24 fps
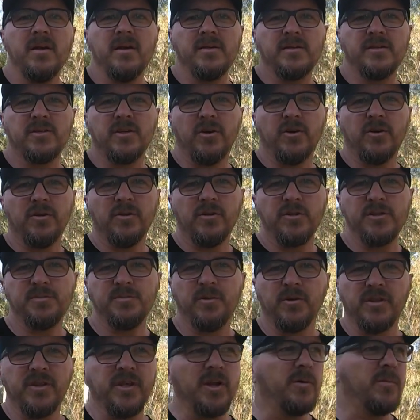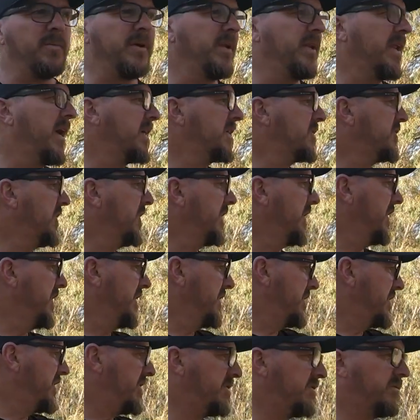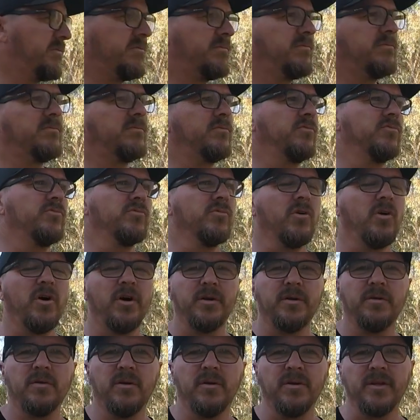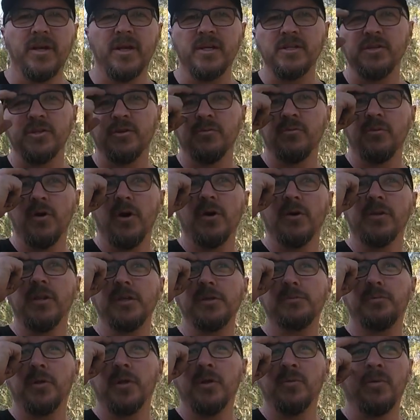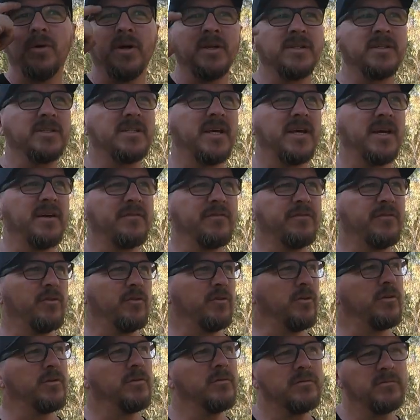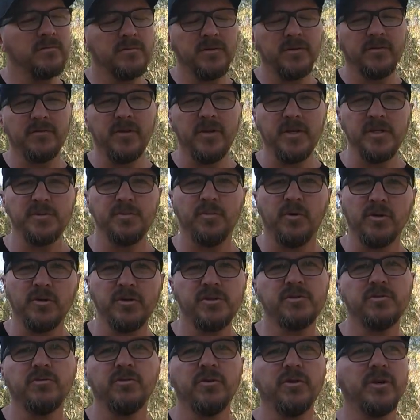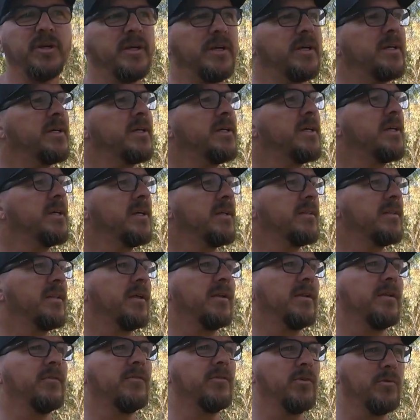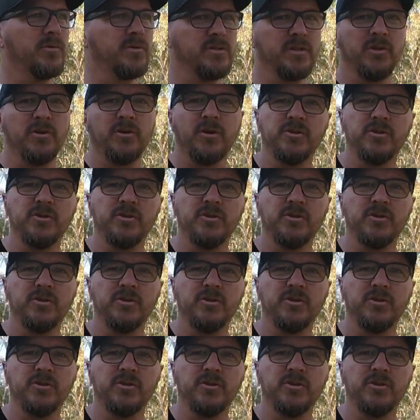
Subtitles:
So the spot that I'm in actually is right on the edge of the road. That's probably one downfall of these spots through here, that if there is a lot